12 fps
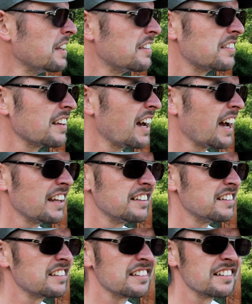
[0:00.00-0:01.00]
weeks,
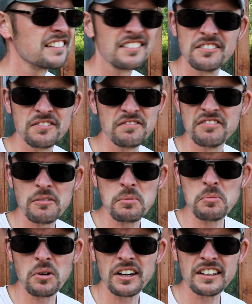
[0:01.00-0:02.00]
and they've
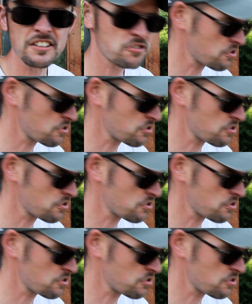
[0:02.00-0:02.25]
been working a